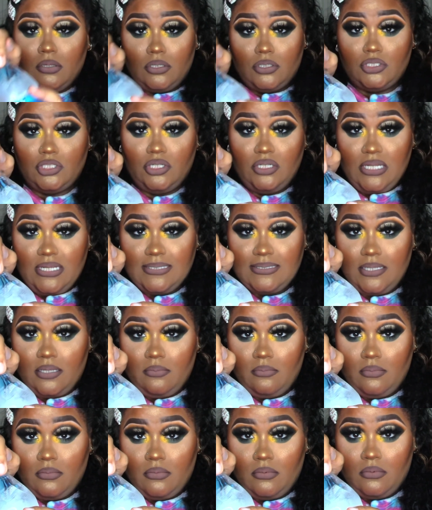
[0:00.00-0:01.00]
Do you need
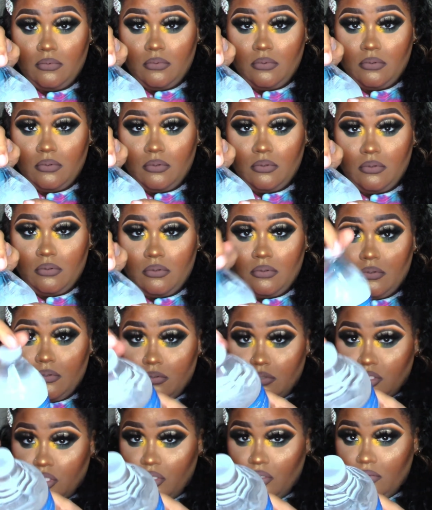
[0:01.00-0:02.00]
some?
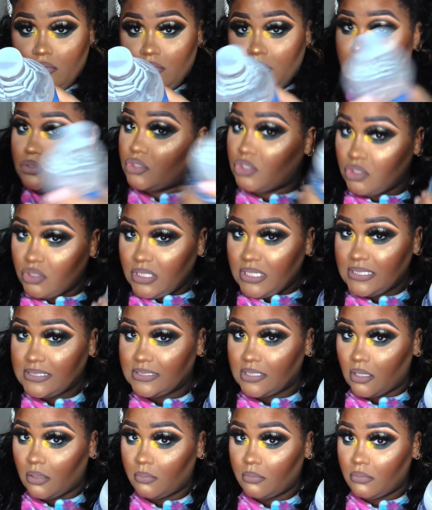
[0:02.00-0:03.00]
Do you need
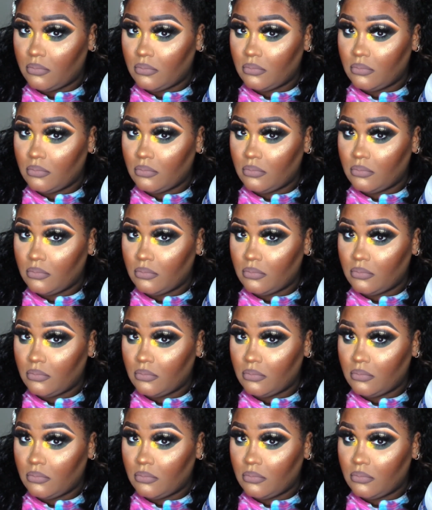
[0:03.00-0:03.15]
some?